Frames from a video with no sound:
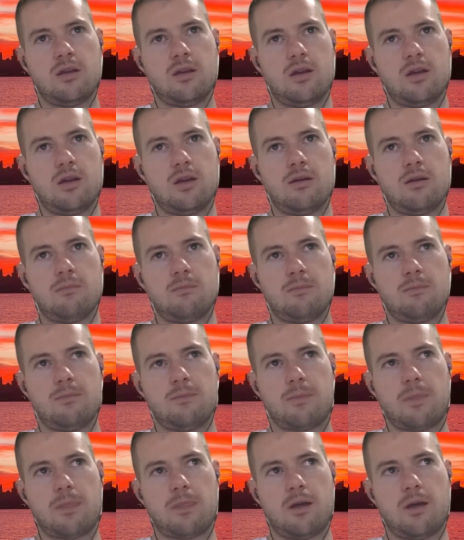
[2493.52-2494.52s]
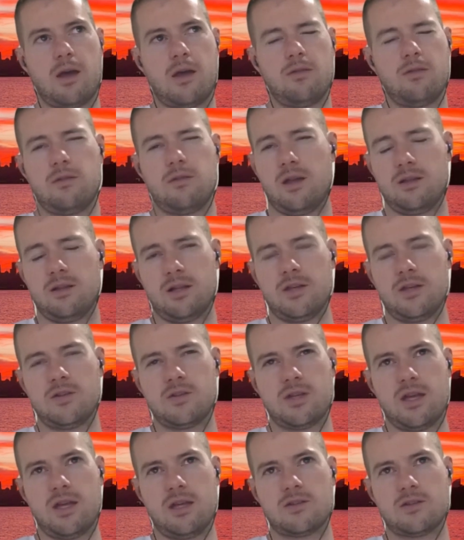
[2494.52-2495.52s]
Um, and, and like you
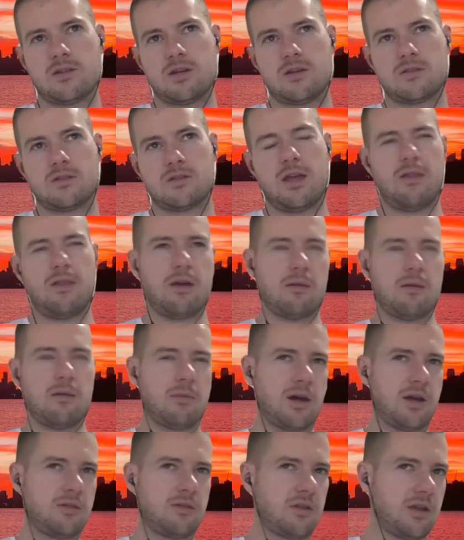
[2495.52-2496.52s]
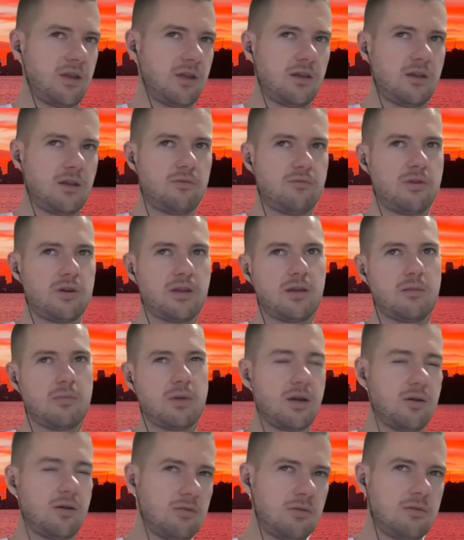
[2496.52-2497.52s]
say, it starts to get their mind thinking and running
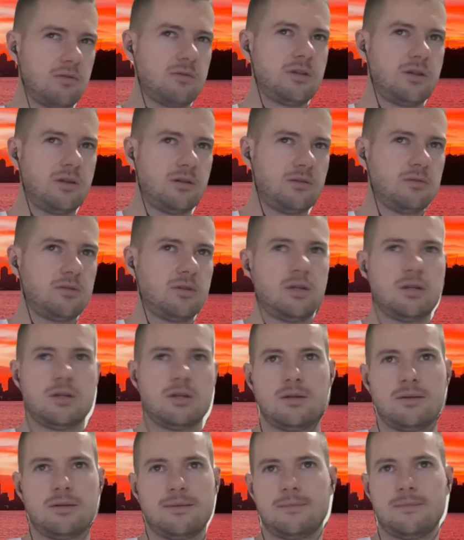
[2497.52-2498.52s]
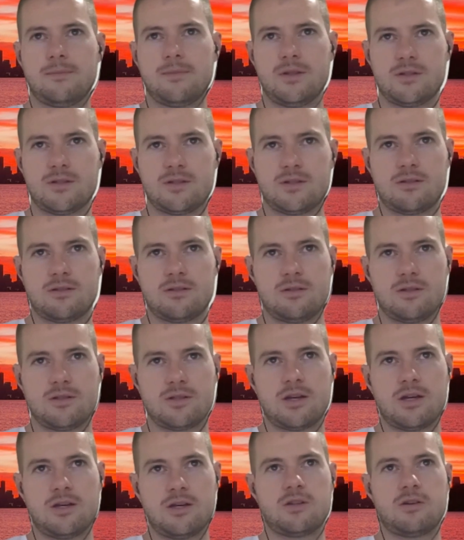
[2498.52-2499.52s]
about, oh, you know, this, this
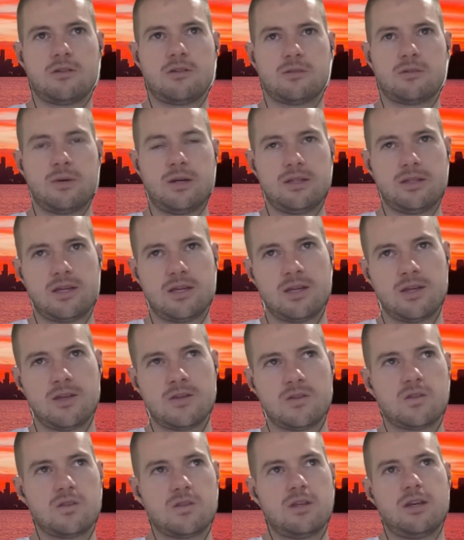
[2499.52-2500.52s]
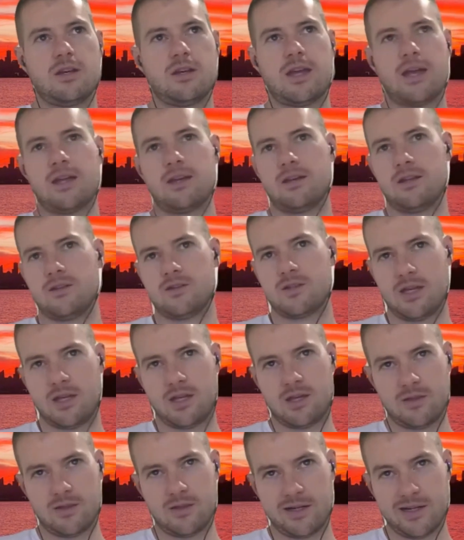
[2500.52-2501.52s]
guy's got some ideas. Again, mm-hmm. he's
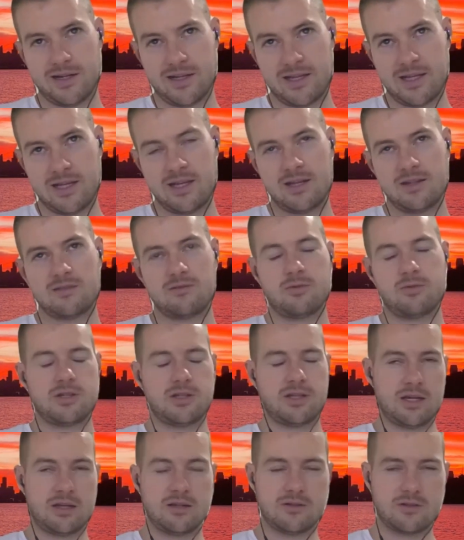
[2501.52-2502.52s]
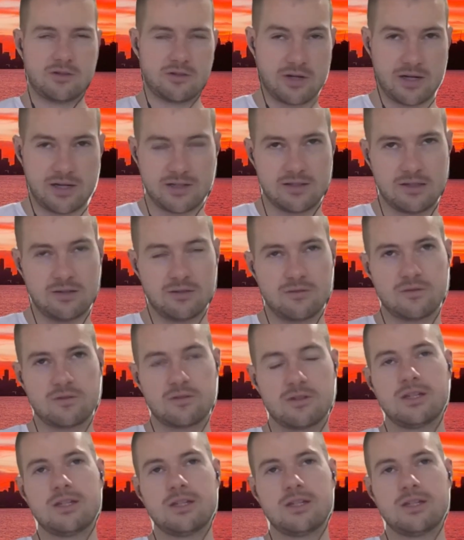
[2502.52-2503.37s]
taking the lead, which again is attractive.